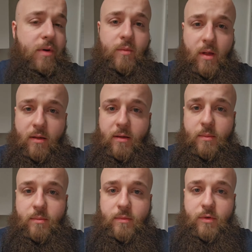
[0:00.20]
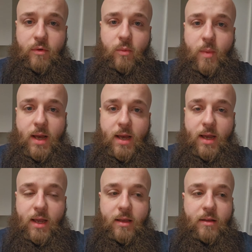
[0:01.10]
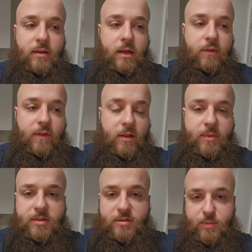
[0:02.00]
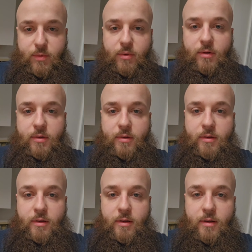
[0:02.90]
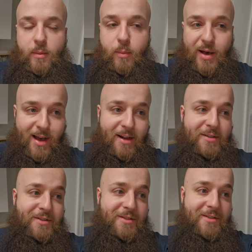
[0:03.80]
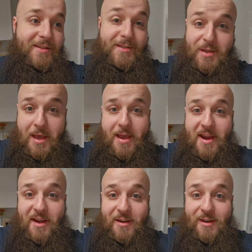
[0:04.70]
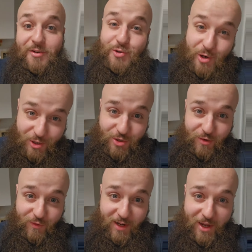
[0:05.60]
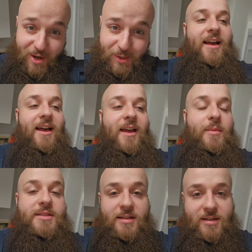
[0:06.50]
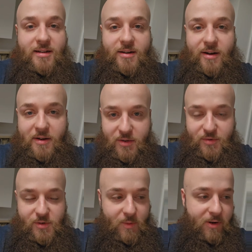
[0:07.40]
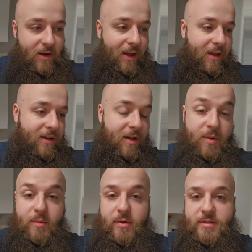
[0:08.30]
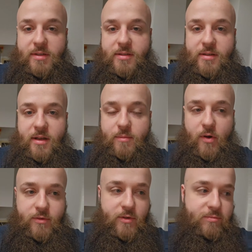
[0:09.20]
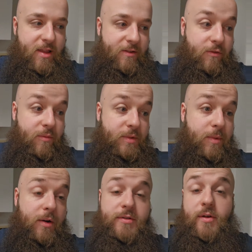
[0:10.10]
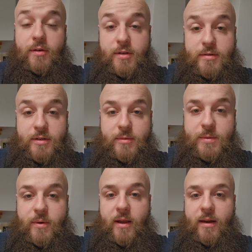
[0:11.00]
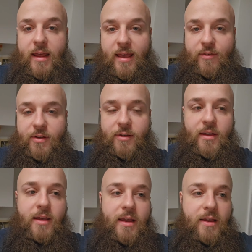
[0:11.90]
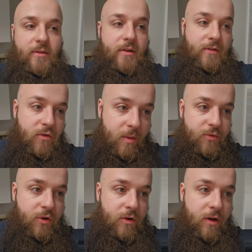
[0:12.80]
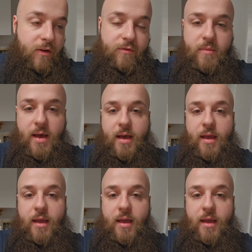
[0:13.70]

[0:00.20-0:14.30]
welcome to my filament spool box design instructional video. I am a TikToker and a YouTuber, and I'm going to post these on both those platforms, but also on YouTube, so I can have it in the description of my